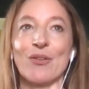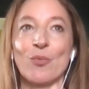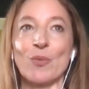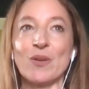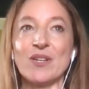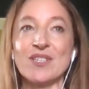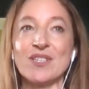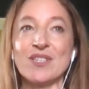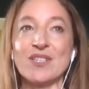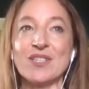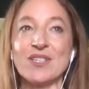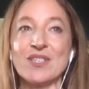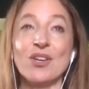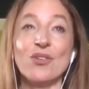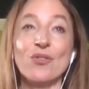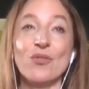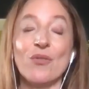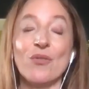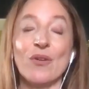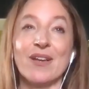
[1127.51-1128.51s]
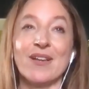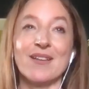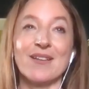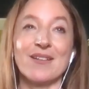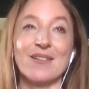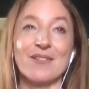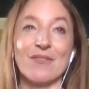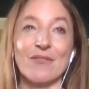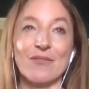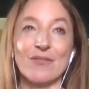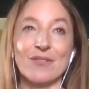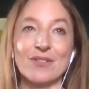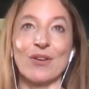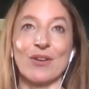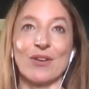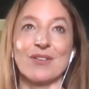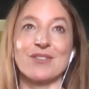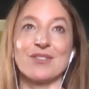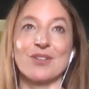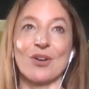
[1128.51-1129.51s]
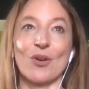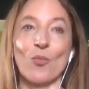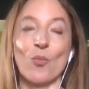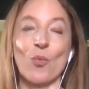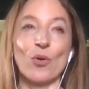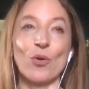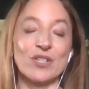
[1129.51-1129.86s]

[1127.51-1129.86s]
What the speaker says: because we're too focused